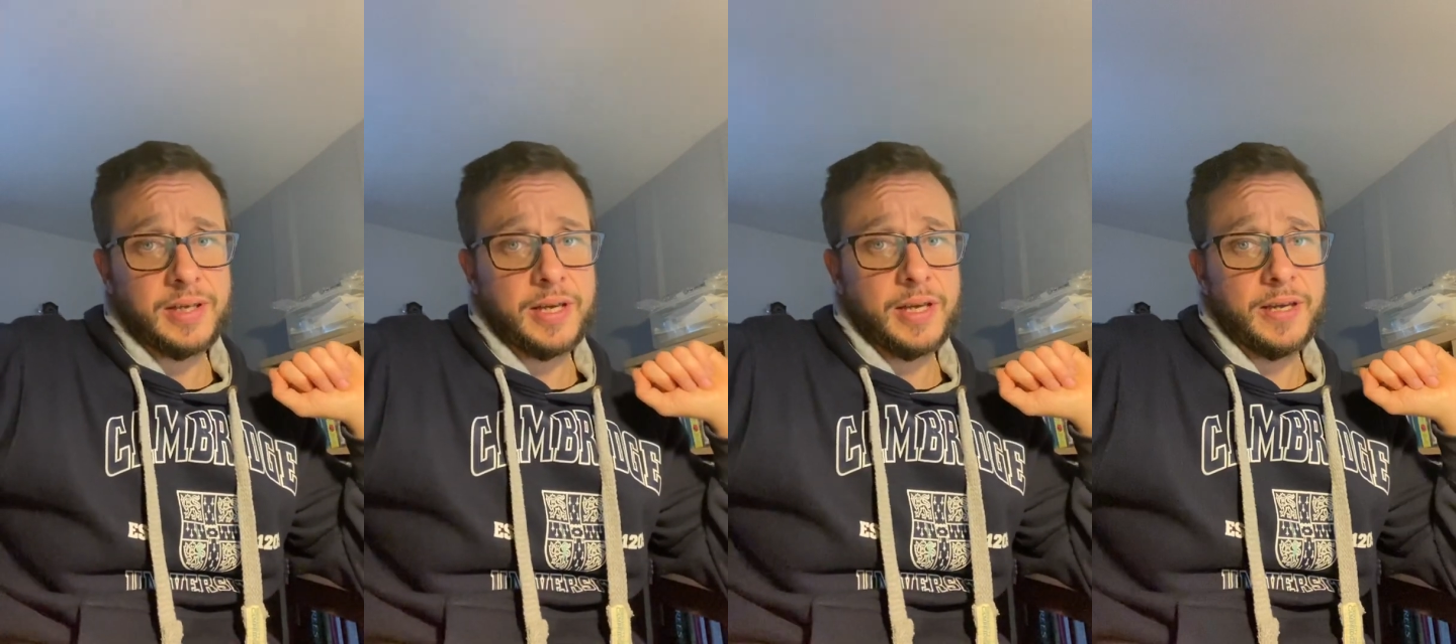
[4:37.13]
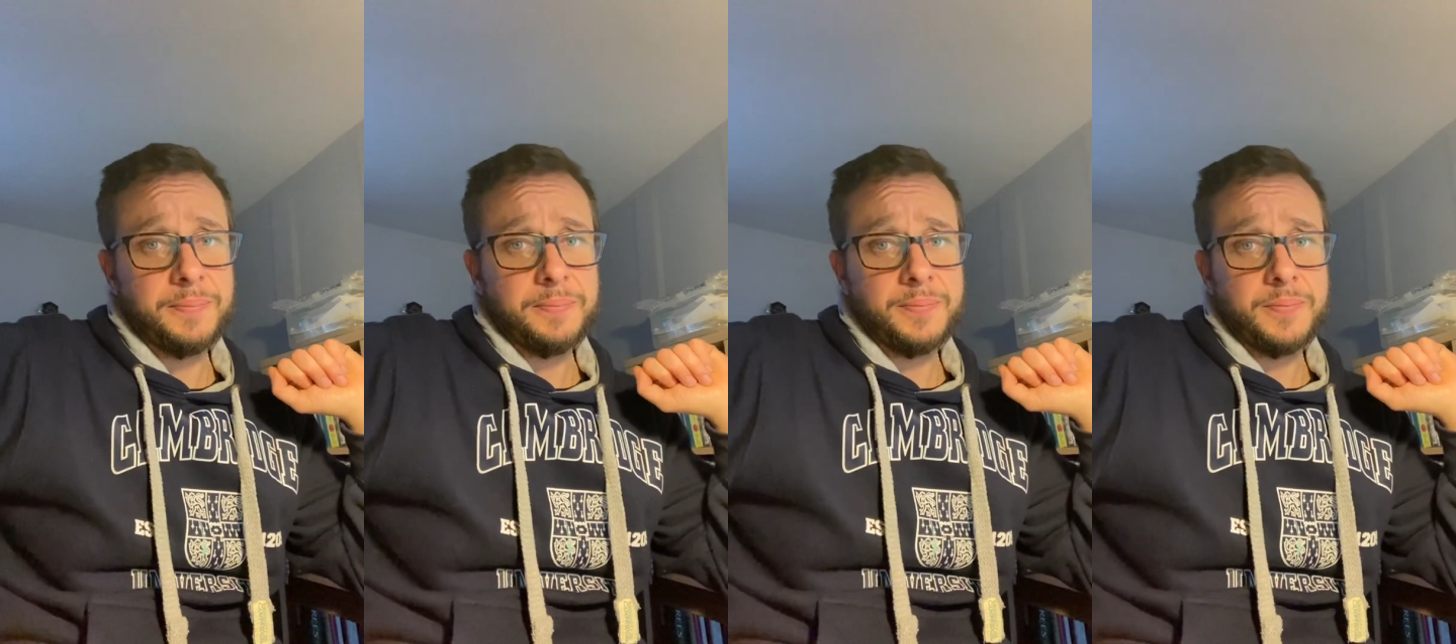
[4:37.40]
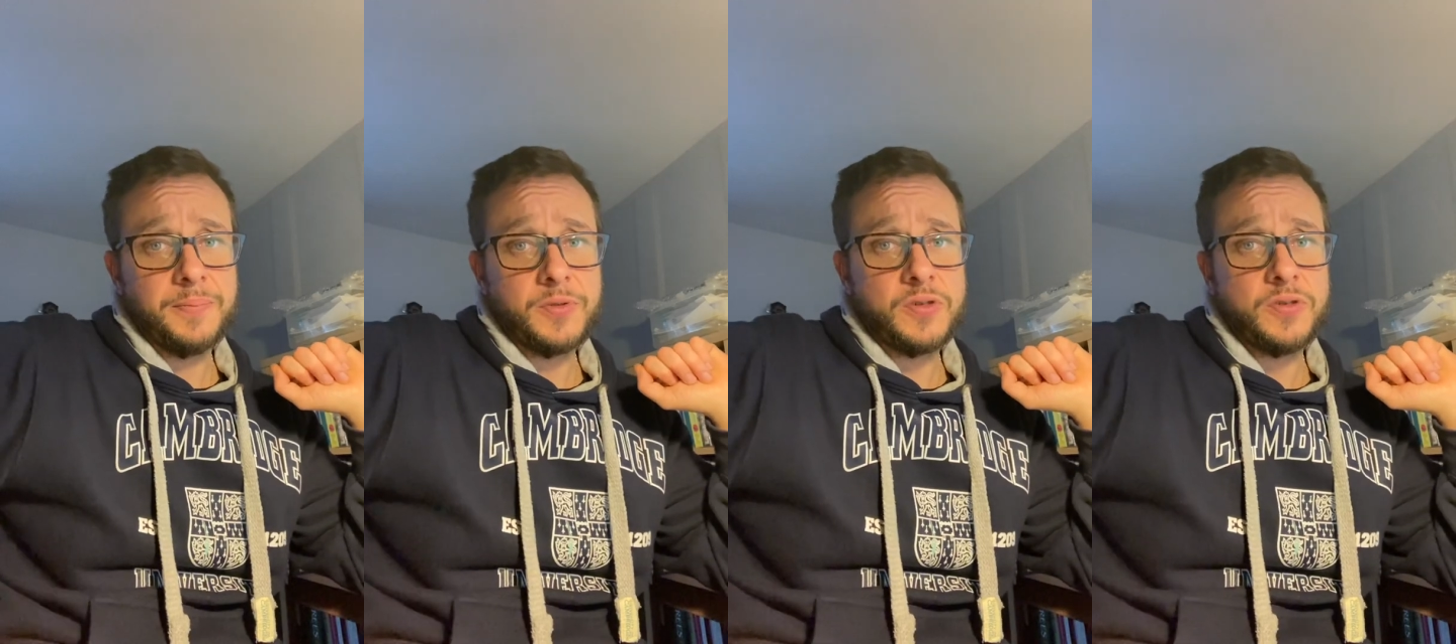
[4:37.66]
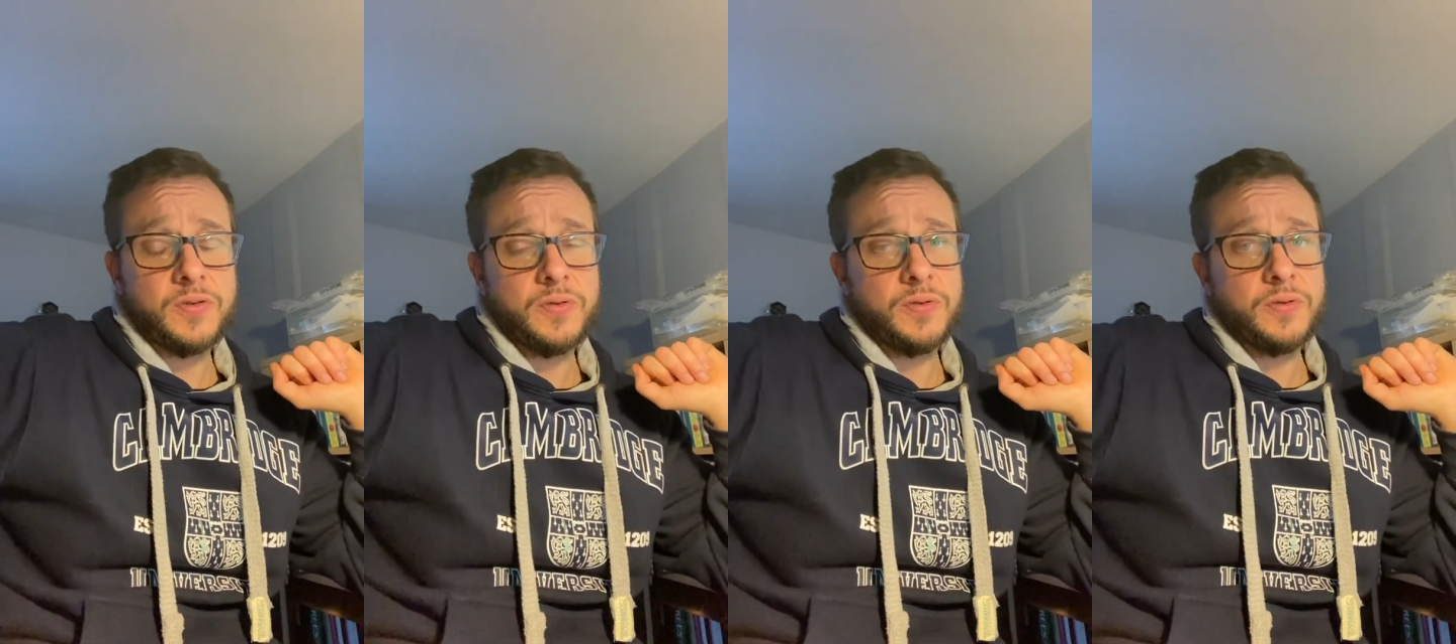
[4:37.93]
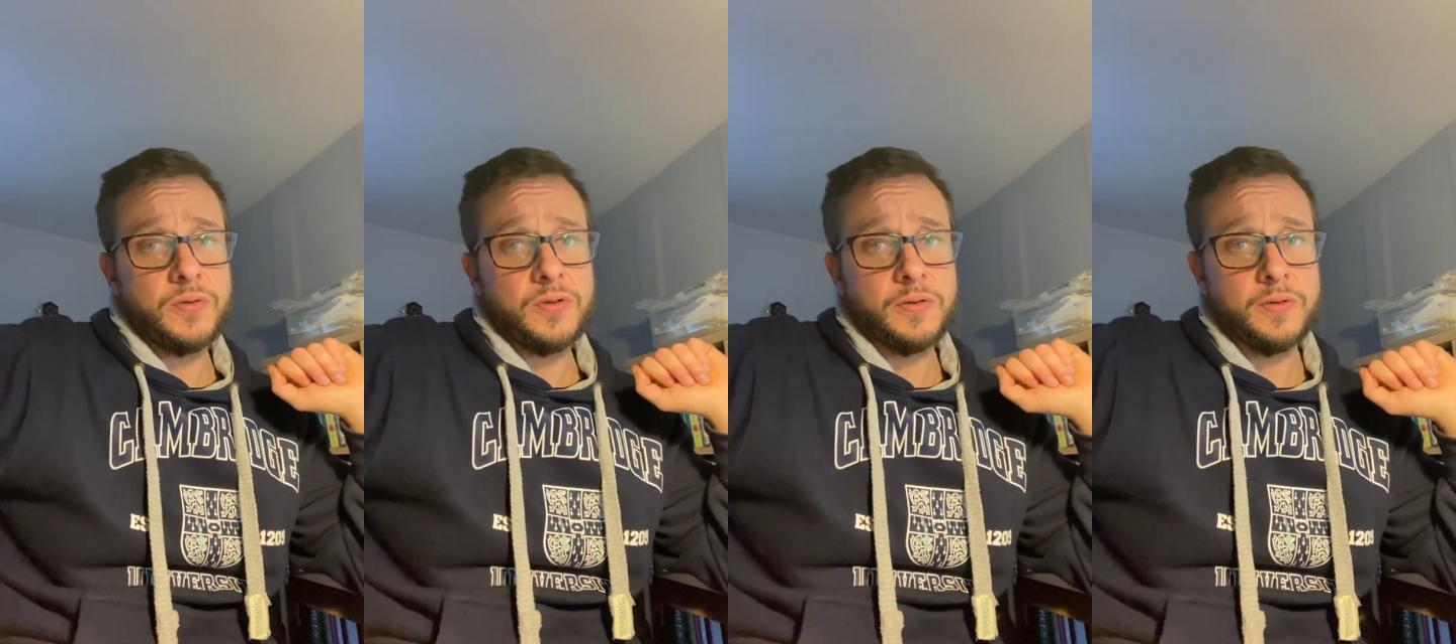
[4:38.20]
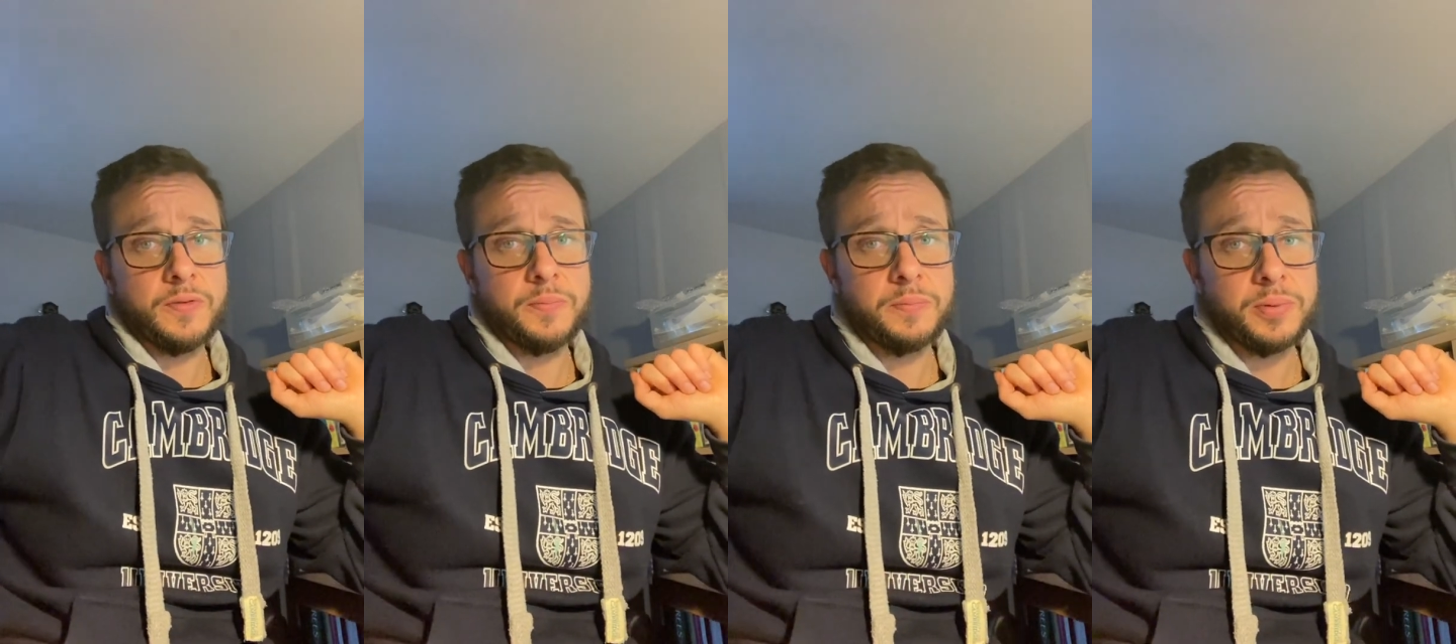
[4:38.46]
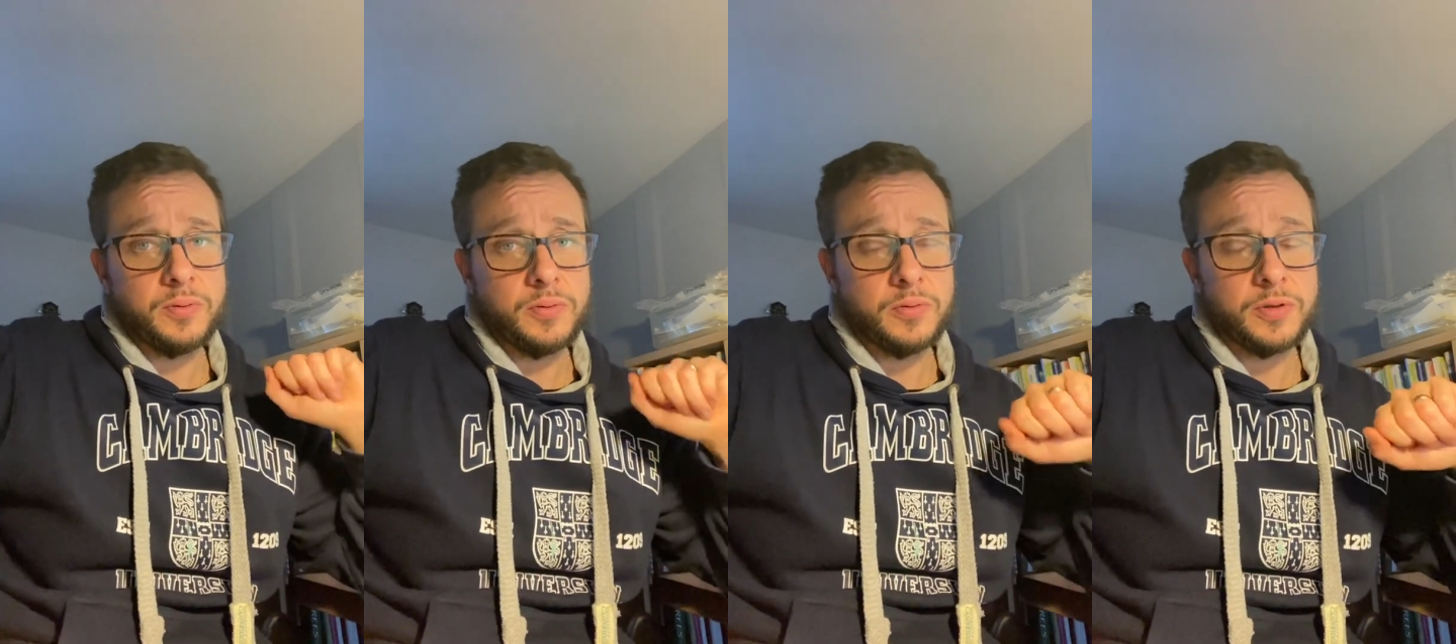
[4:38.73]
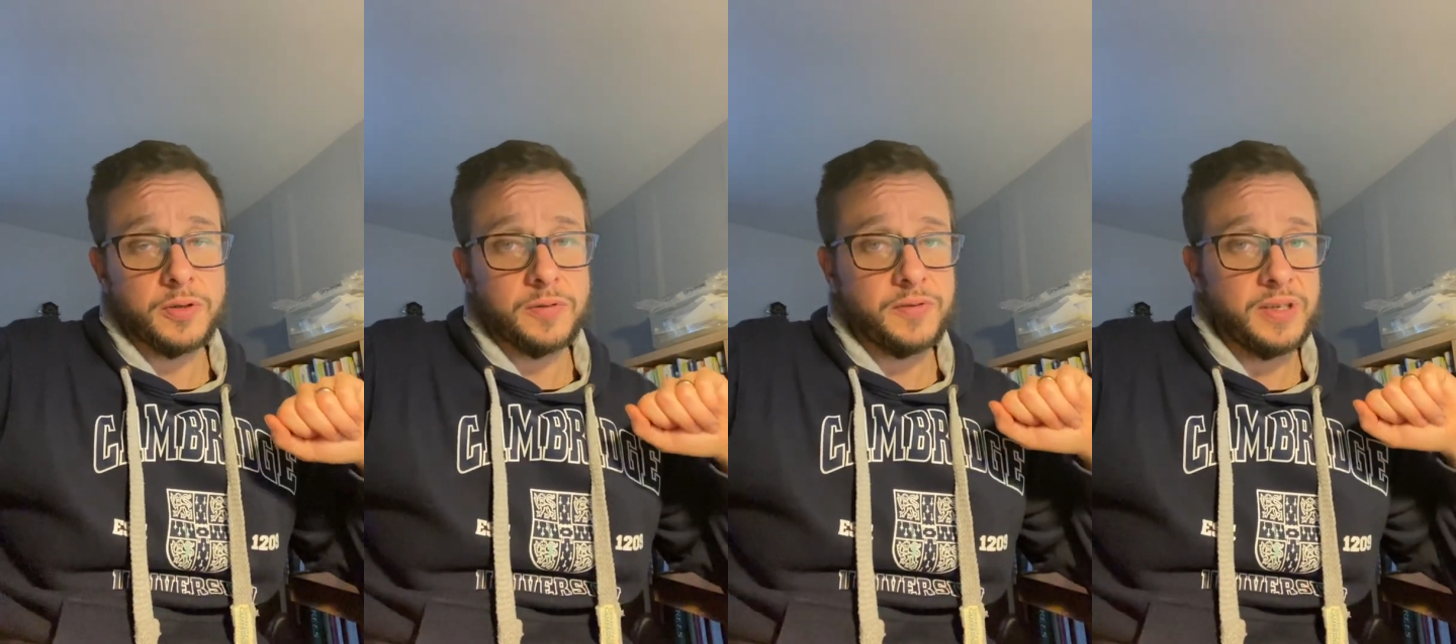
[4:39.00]
to the
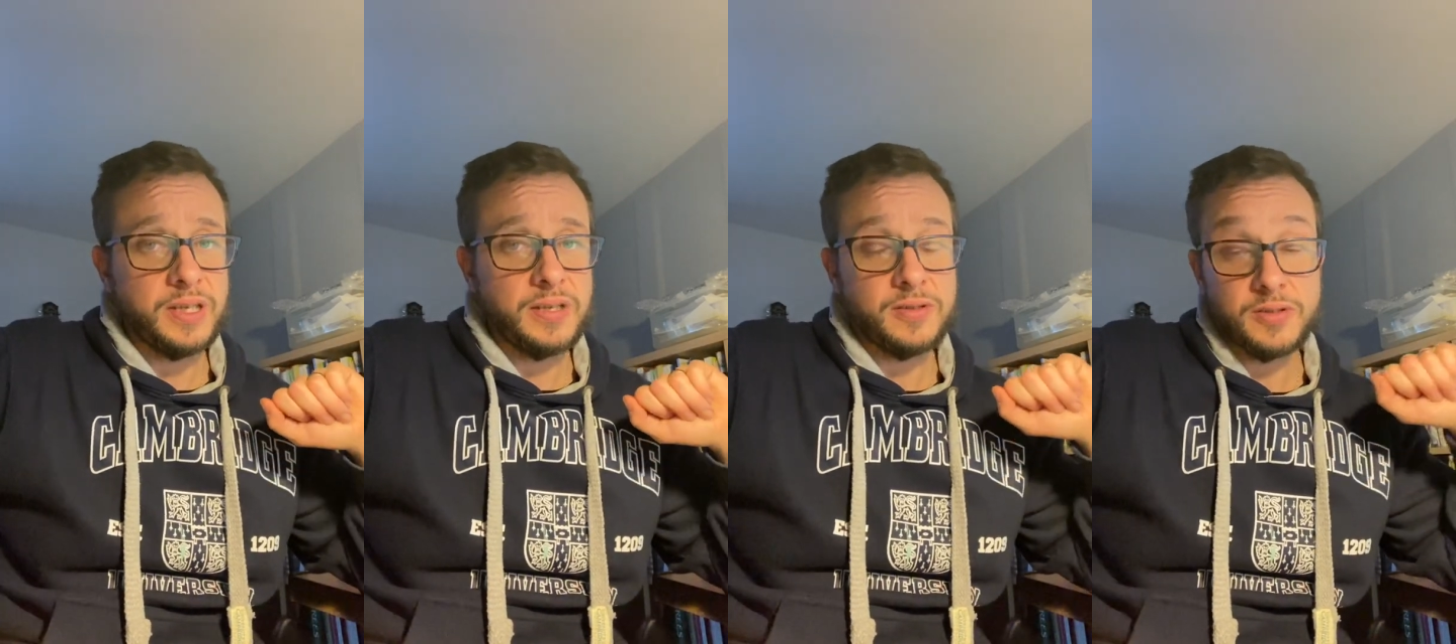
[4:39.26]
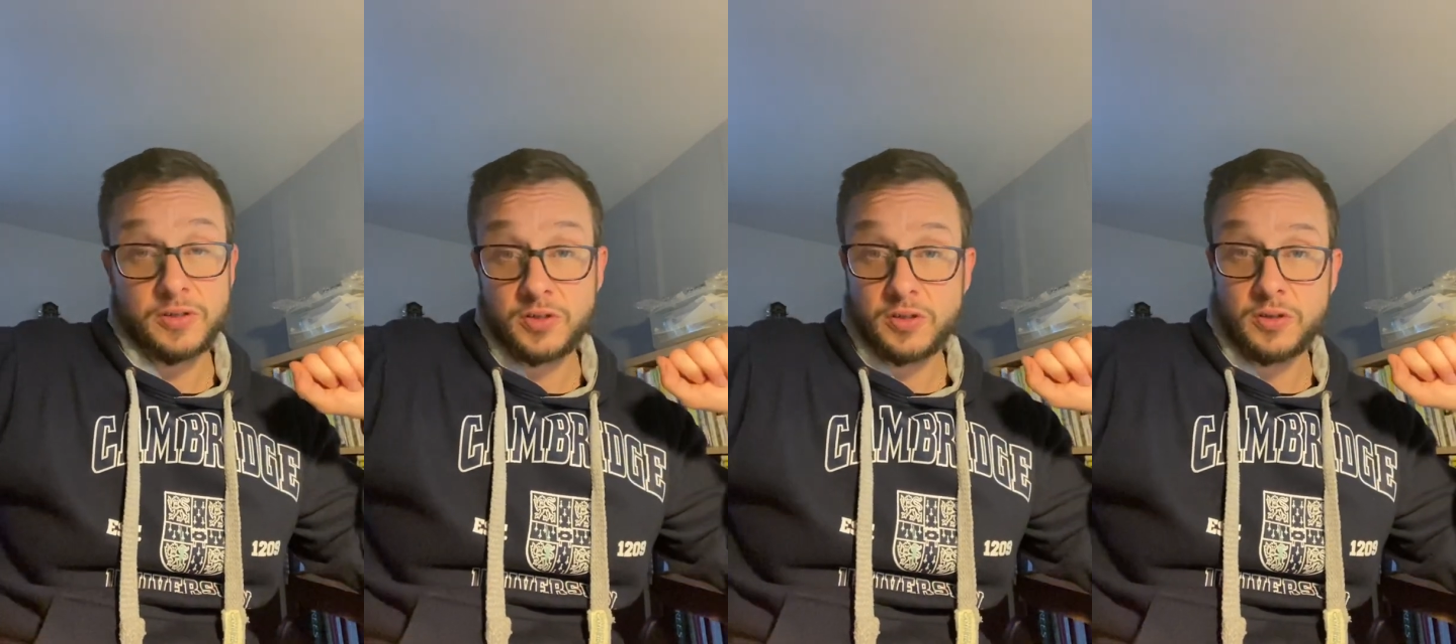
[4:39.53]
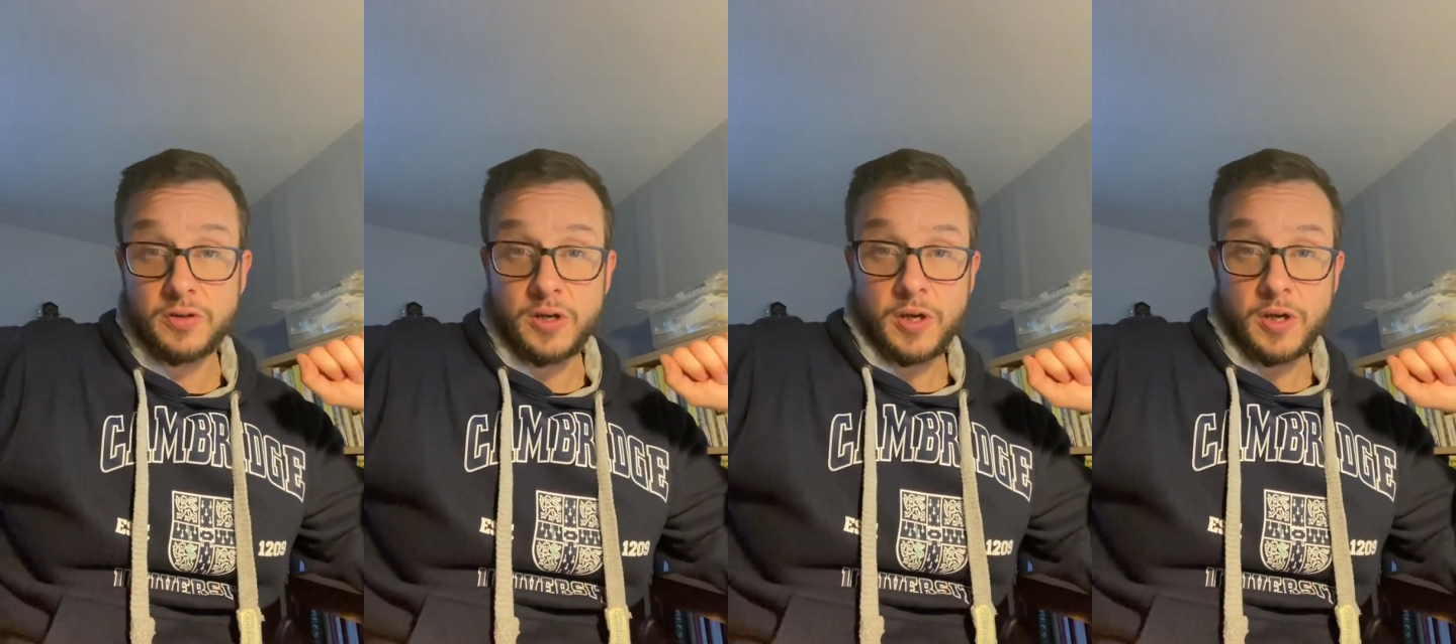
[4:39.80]
board of the Institute